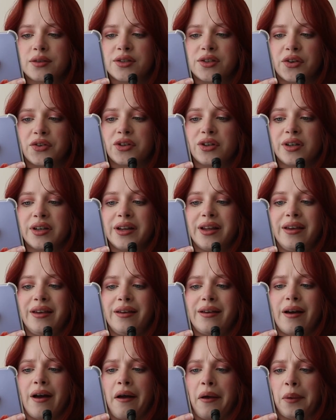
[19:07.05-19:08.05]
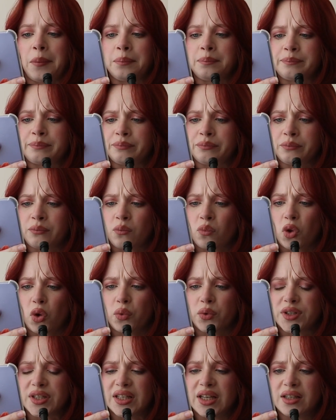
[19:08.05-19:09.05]
Suddenly,
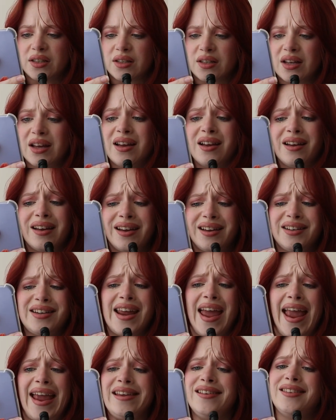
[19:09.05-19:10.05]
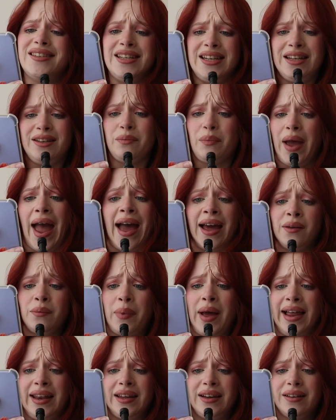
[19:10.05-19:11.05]
what's this? An 18-pan
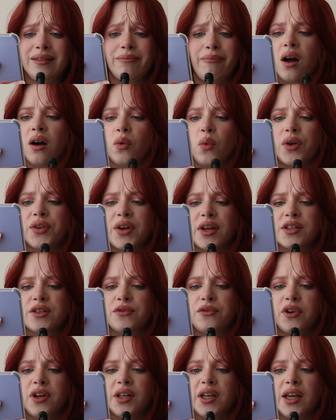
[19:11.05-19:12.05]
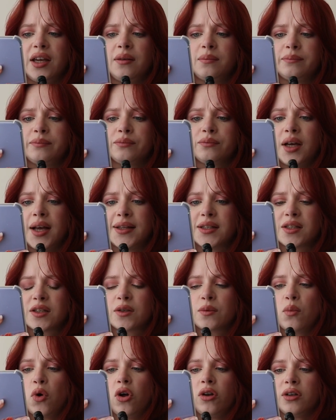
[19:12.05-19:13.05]
palette? Oh, well, that's funny. It's
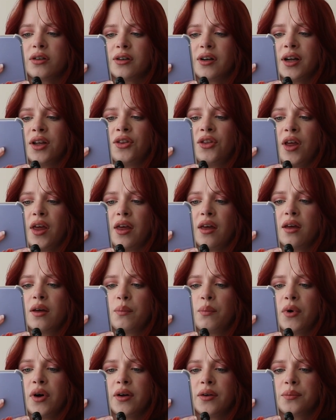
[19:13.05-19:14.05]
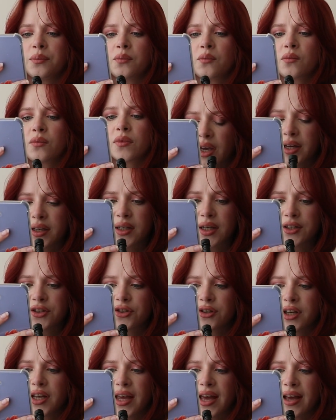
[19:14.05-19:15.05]
smaller, I think, but it
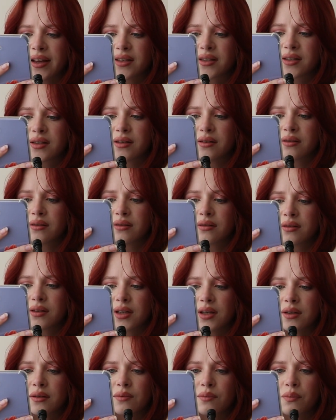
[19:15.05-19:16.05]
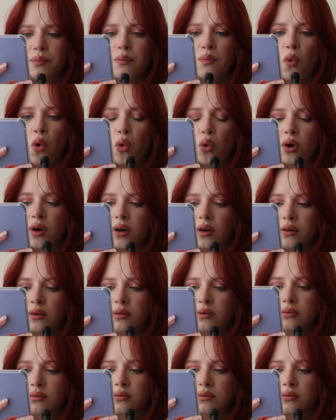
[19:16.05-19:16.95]
literally has the more